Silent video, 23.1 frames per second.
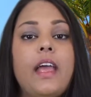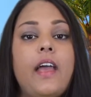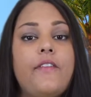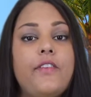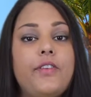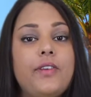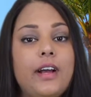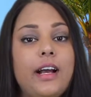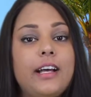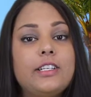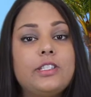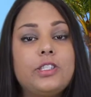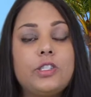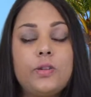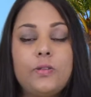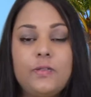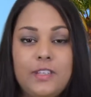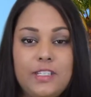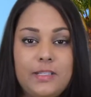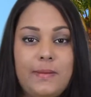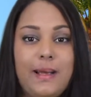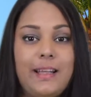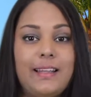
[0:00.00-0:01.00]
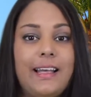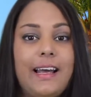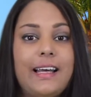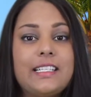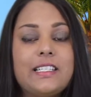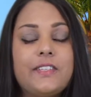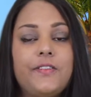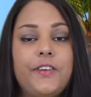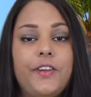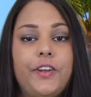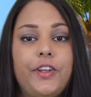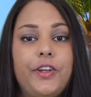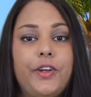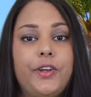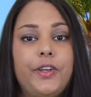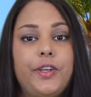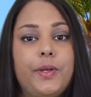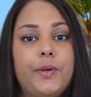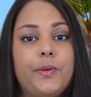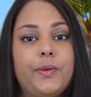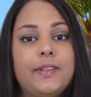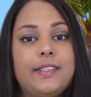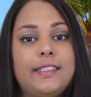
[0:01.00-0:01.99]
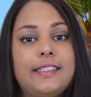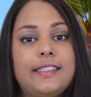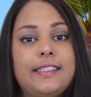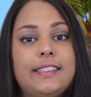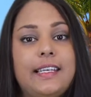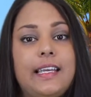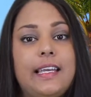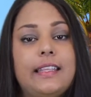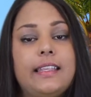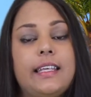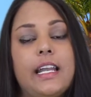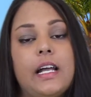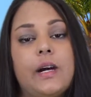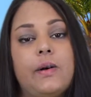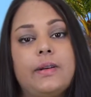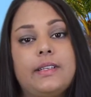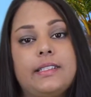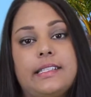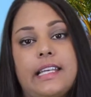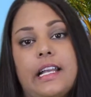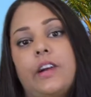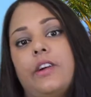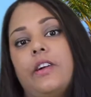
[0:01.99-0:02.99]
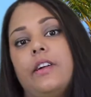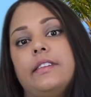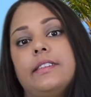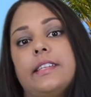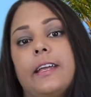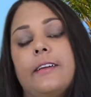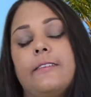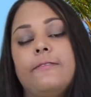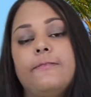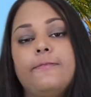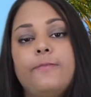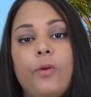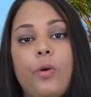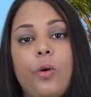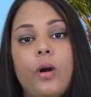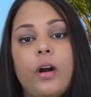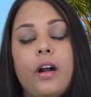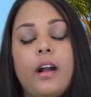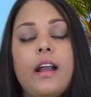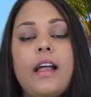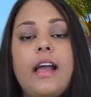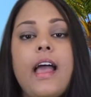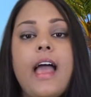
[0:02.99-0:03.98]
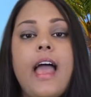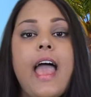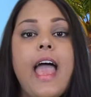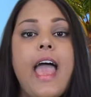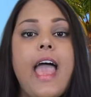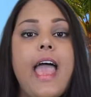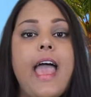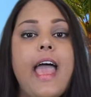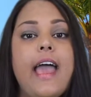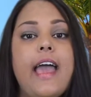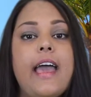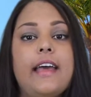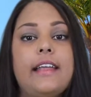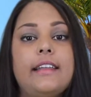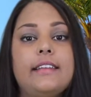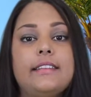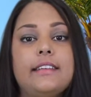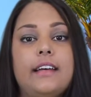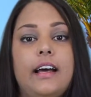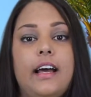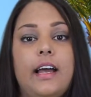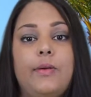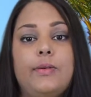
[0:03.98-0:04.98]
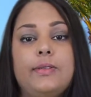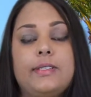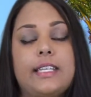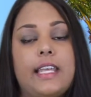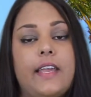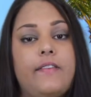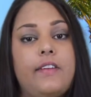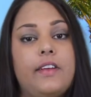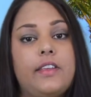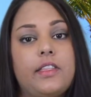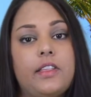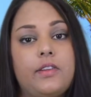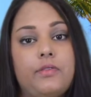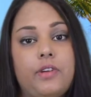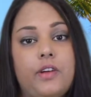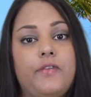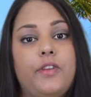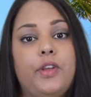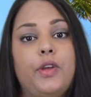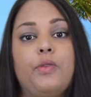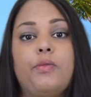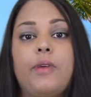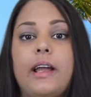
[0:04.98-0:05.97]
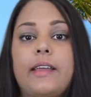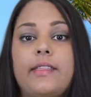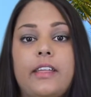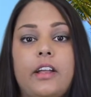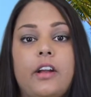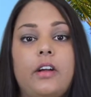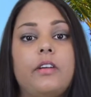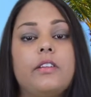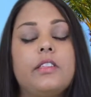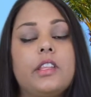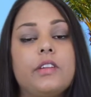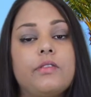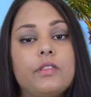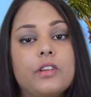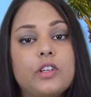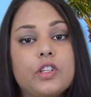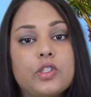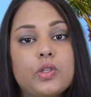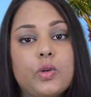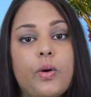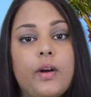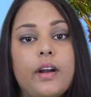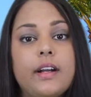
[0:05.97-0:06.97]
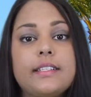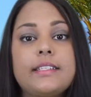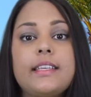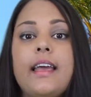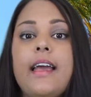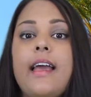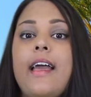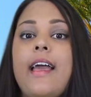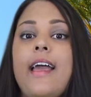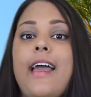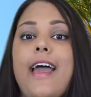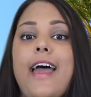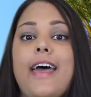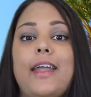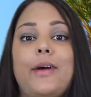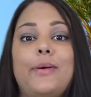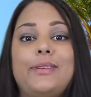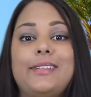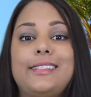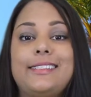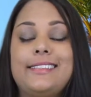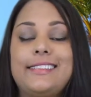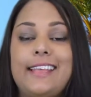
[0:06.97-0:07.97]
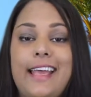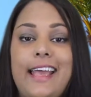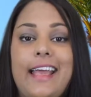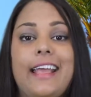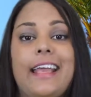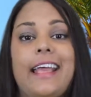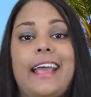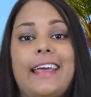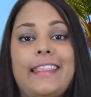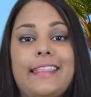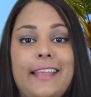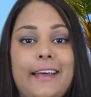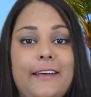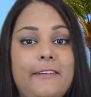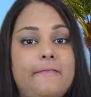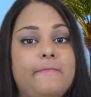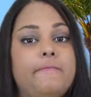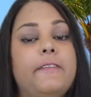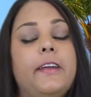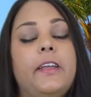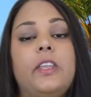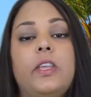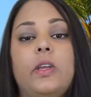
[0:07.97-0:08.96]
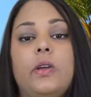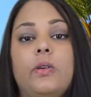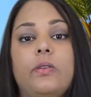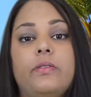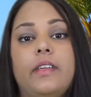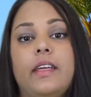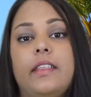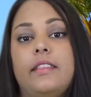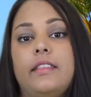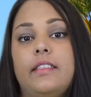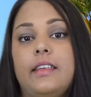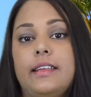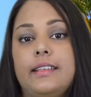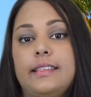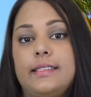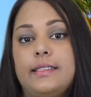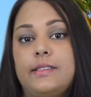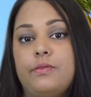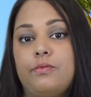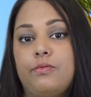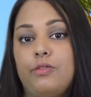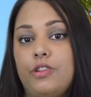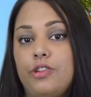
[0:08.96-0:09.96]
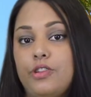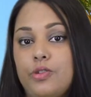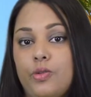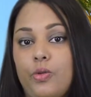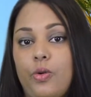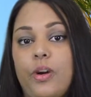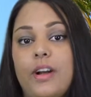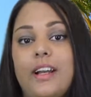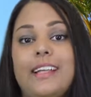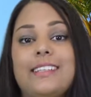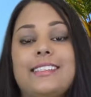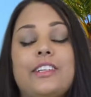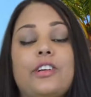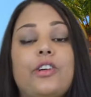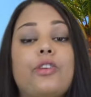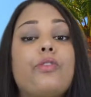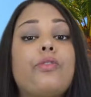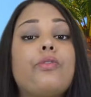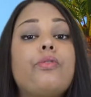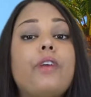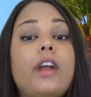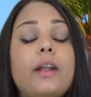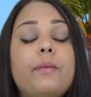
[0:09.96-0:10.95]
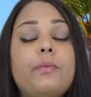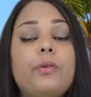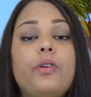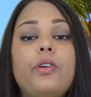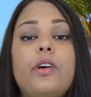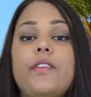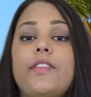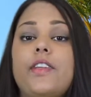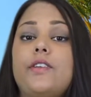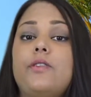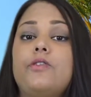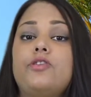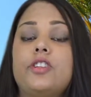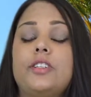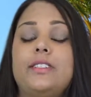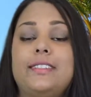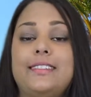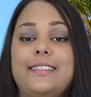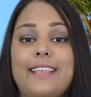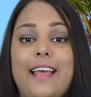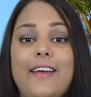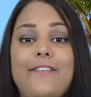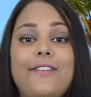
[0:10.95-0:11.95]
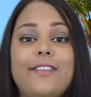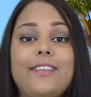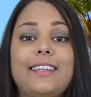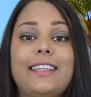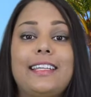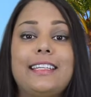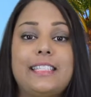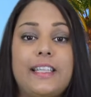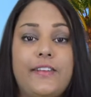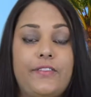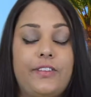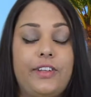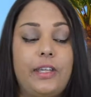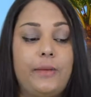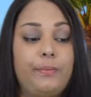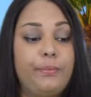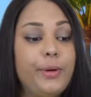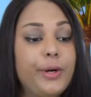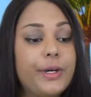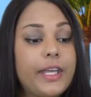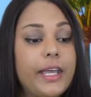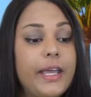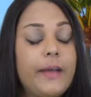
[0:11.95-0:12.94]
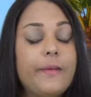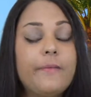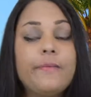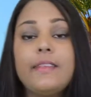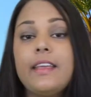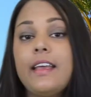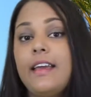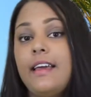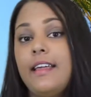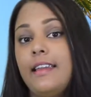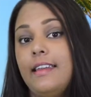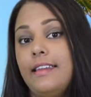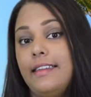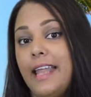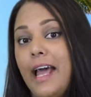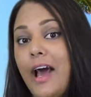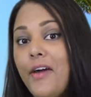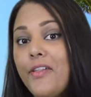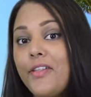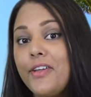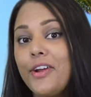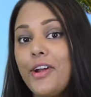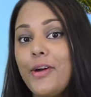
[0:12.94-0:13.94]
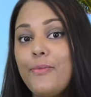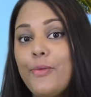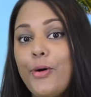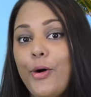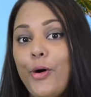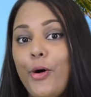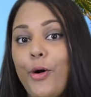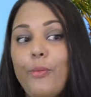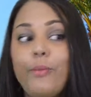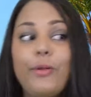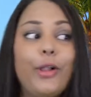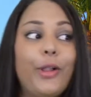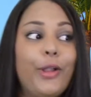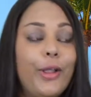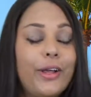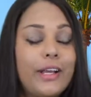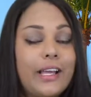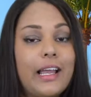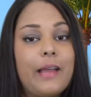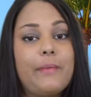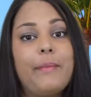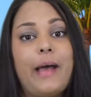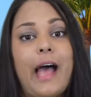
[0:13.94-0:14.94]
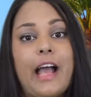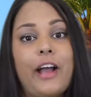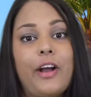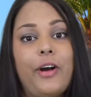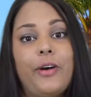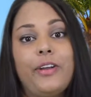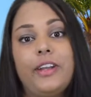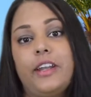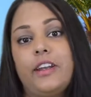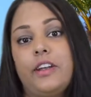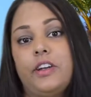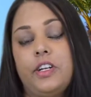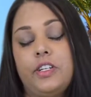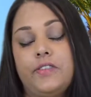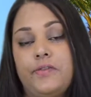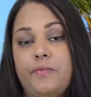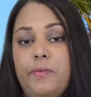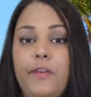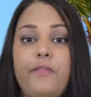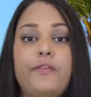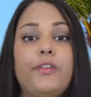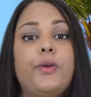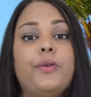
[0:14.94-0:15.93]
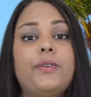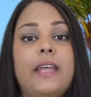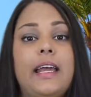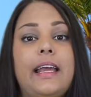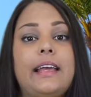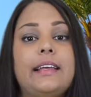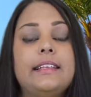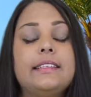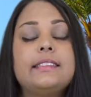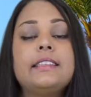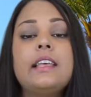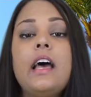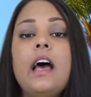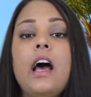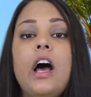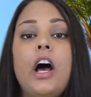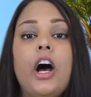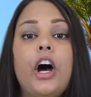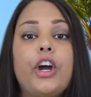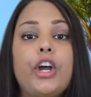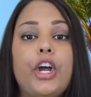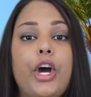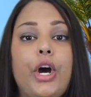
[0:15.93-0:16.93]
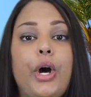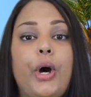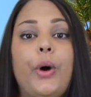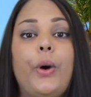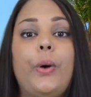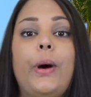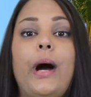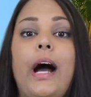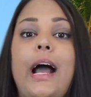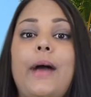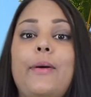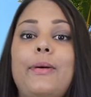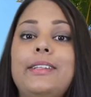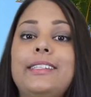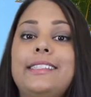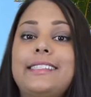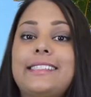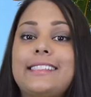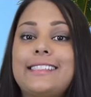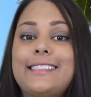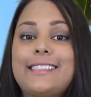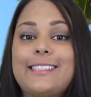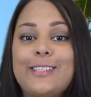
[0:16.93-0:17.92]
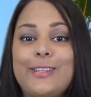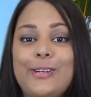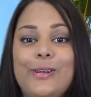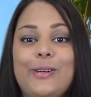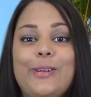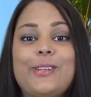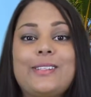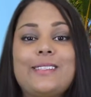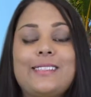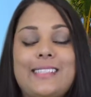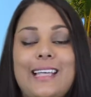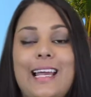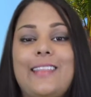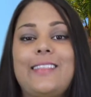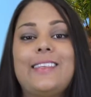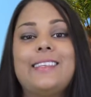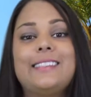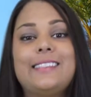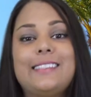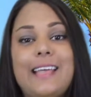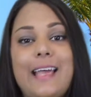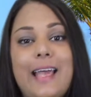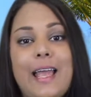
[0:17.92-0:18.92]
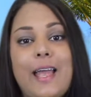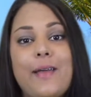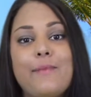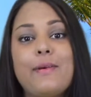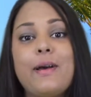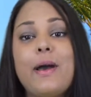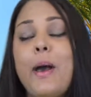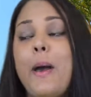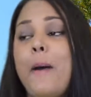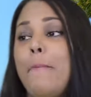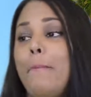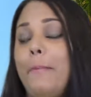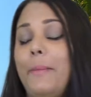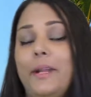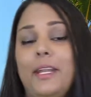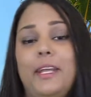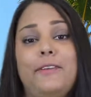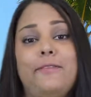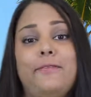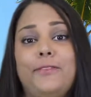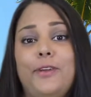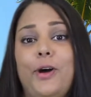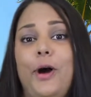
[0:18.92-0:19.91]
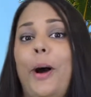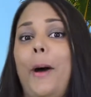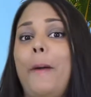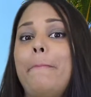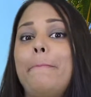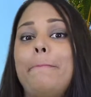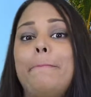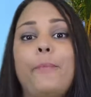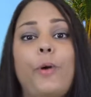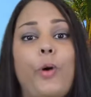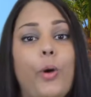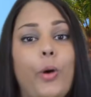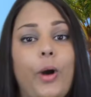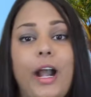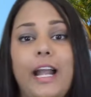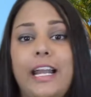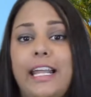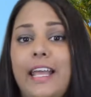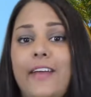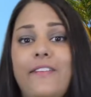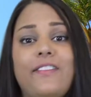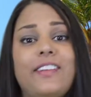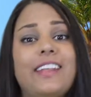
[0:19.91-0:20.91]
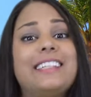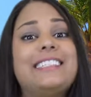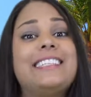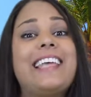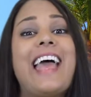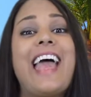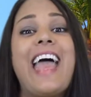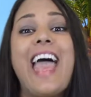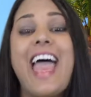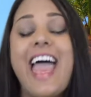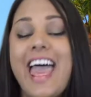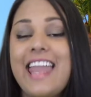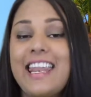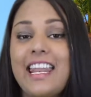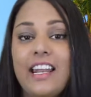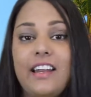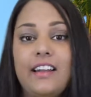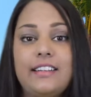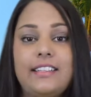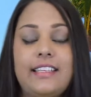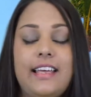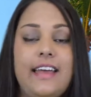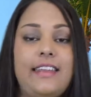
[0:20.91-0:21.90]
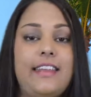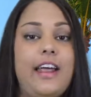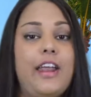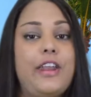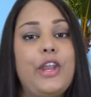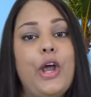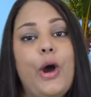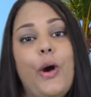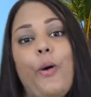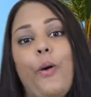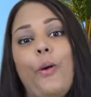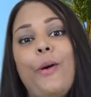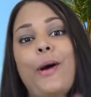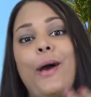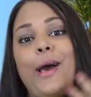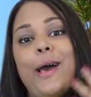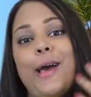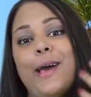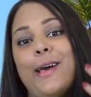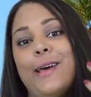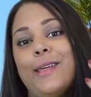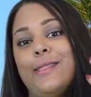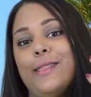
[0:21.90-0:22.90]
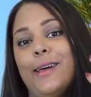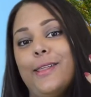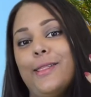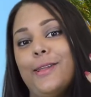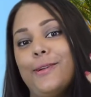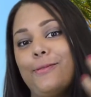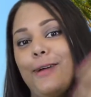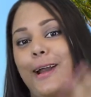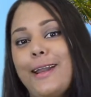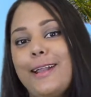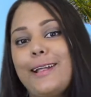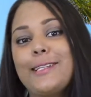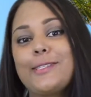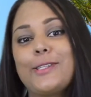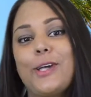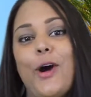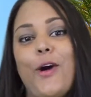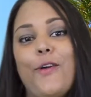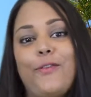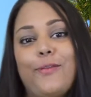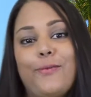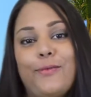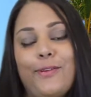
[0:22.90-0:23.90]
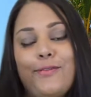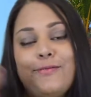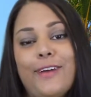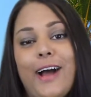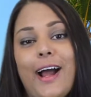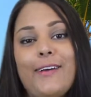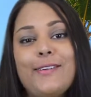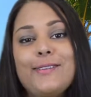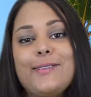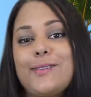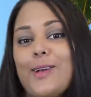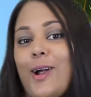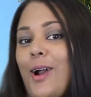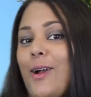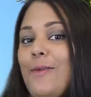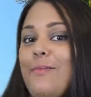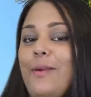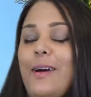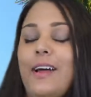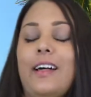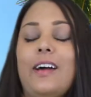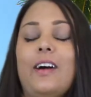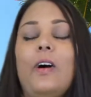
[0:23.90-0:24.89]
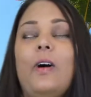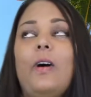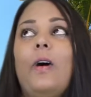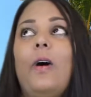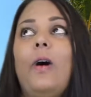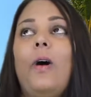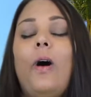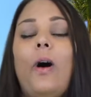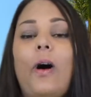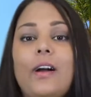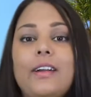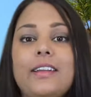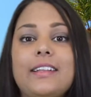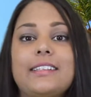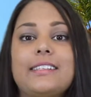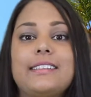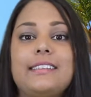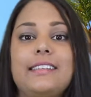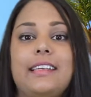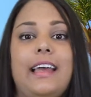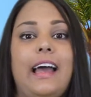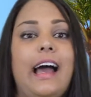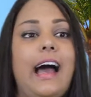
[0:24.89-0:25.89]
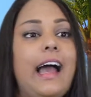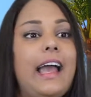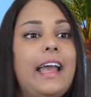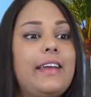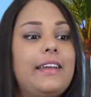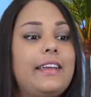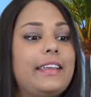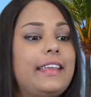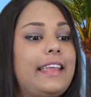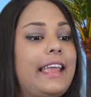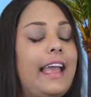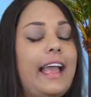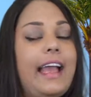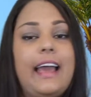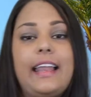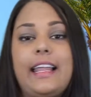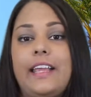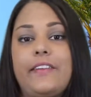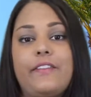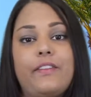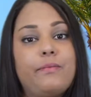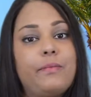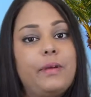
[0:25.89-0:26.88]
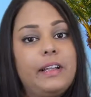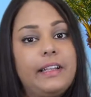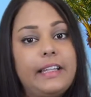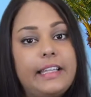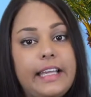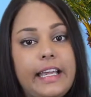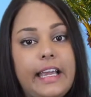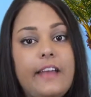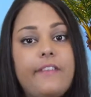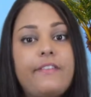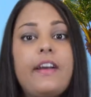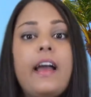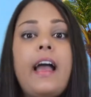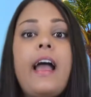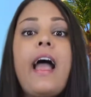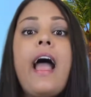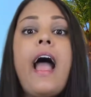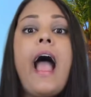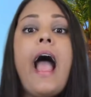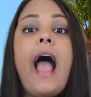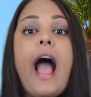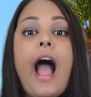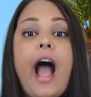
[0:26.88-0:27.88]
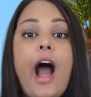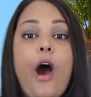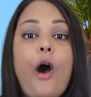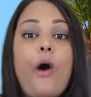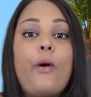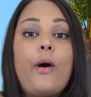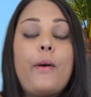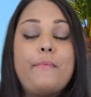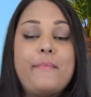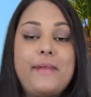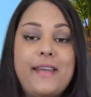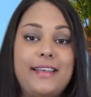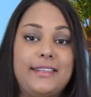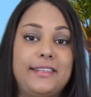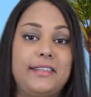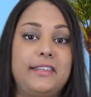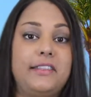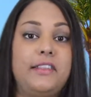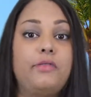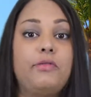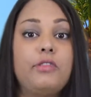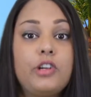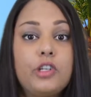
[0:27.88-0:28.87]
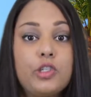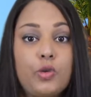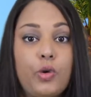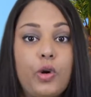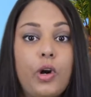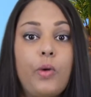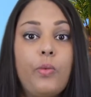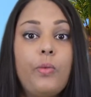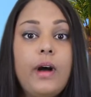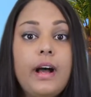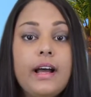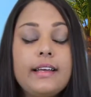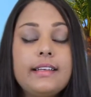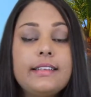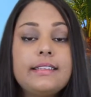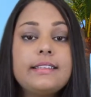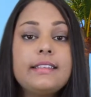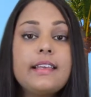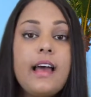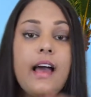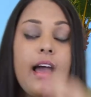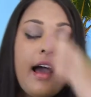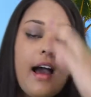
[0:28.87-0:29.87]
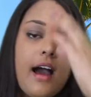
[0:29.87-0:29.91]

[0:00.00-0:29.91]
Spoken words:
If you guys tuned into my last video, you would see that I was there on day 4 and I was giving the review right there on the resort, and I was saying in that video that this resort is incredible and that you should definitely book it. Now that I'm home, looking back on it just from a few days ago, I would still say the same, but if not more. I give it a 10 out of 10. I know that the ratings go from a 5-star, but honestly, I can't even believe how amazing the resort was.